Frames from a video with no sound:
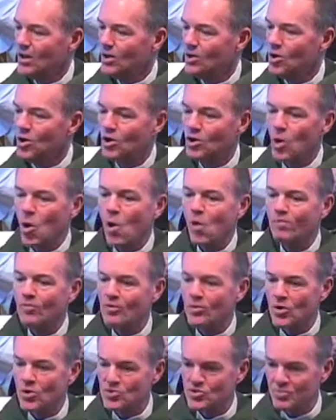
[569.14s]
Look over
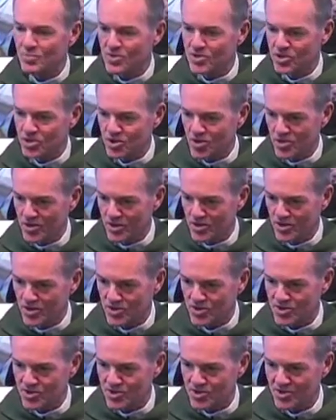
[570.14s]
those
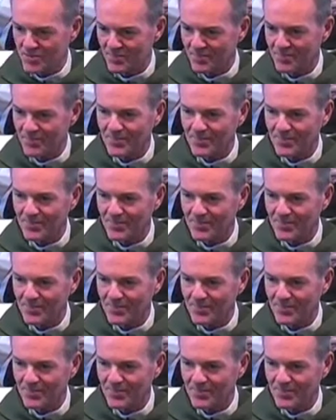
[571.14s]
materials.